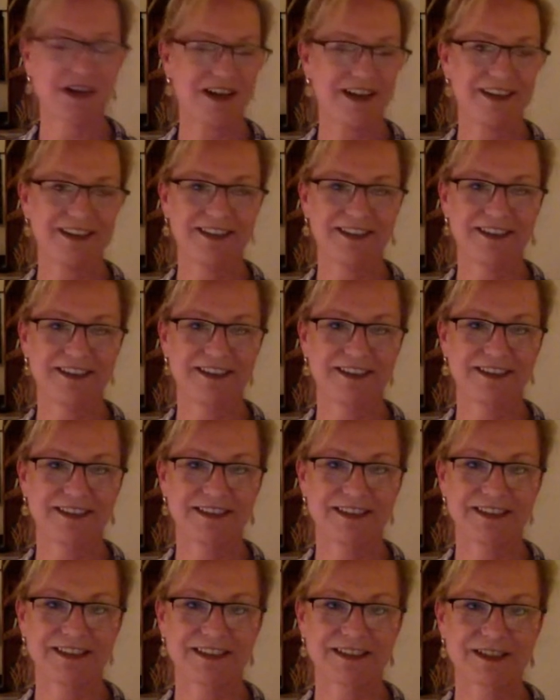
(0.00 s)
gone.
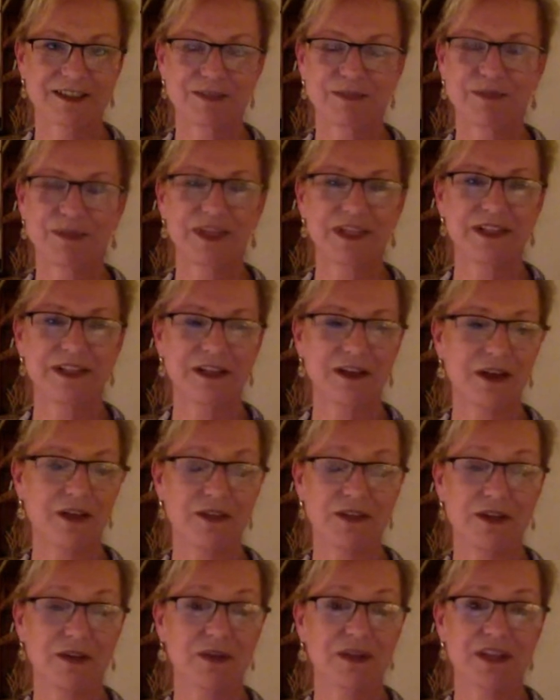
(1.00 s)
Completely
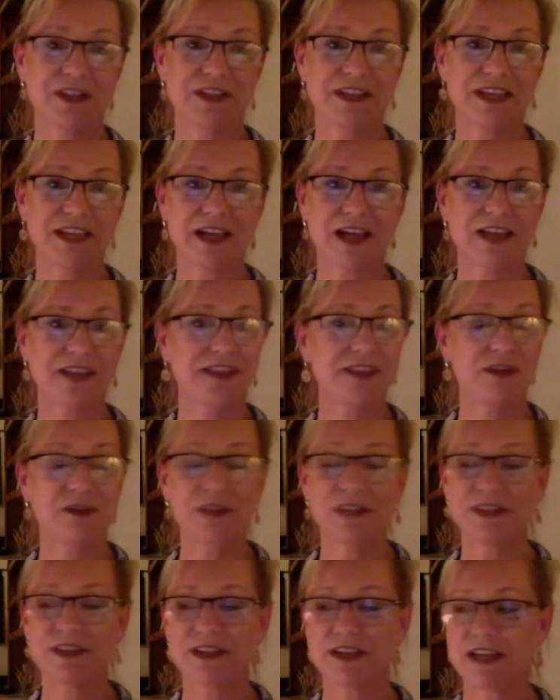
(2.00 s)
gone. The only thing
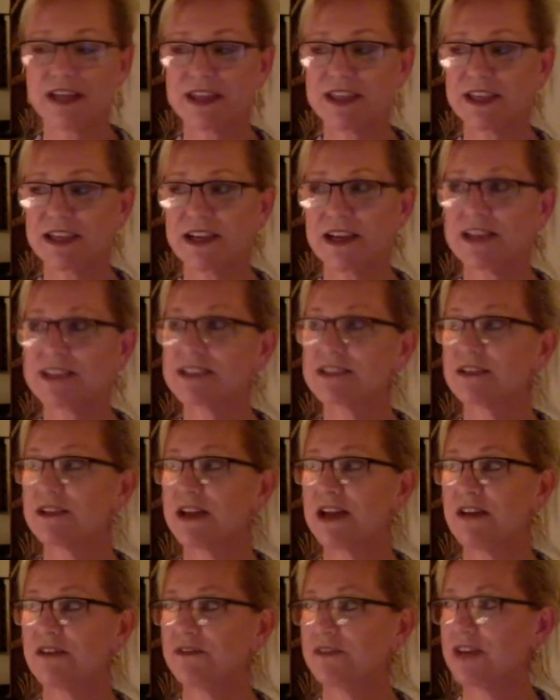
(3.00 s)
I think I still
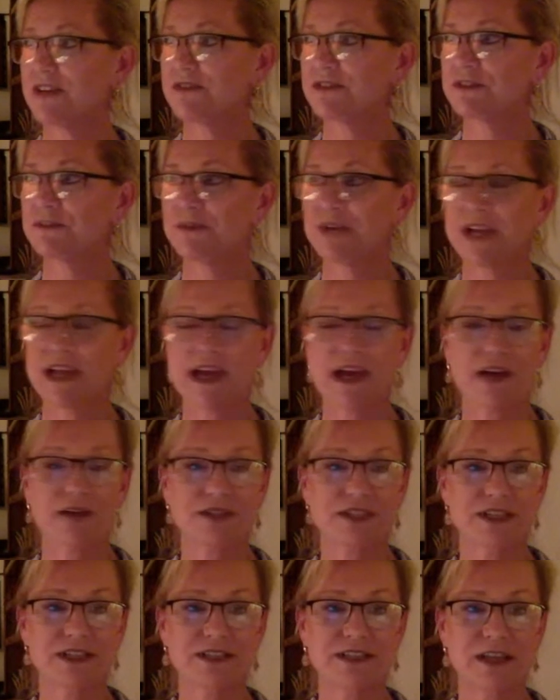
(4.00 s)
have left in my
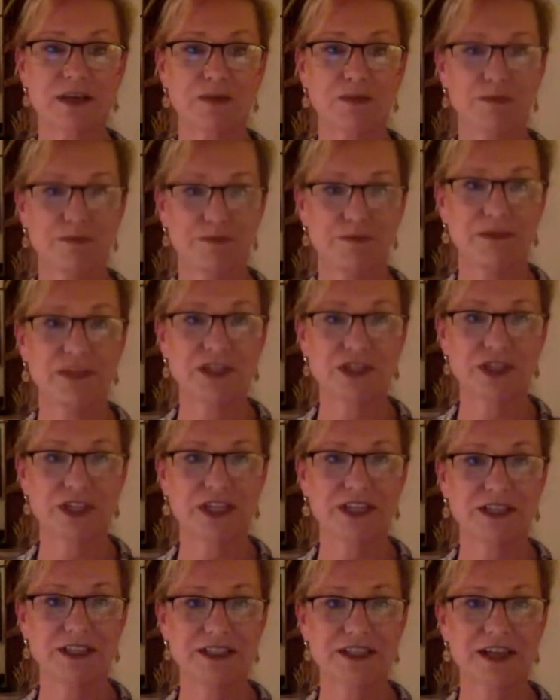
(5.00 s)
house is that Mission
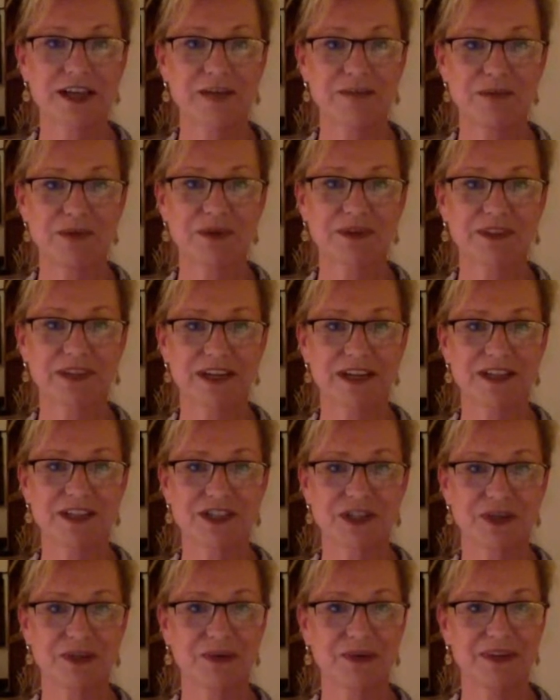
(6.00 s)
into Time book that I
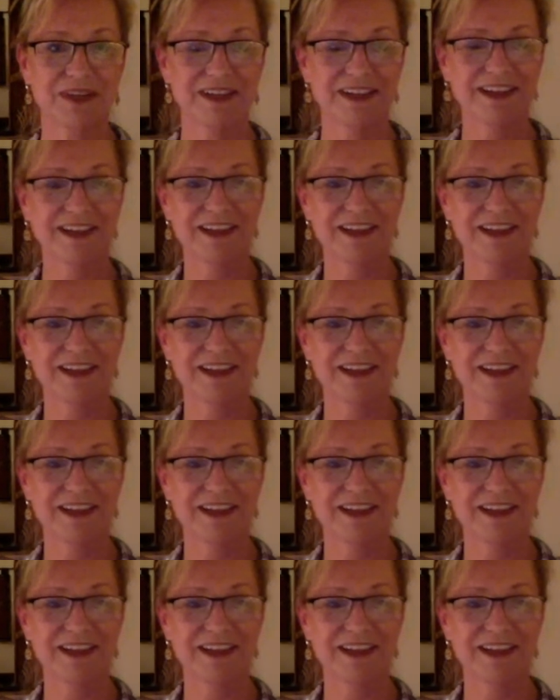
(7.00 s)
showed.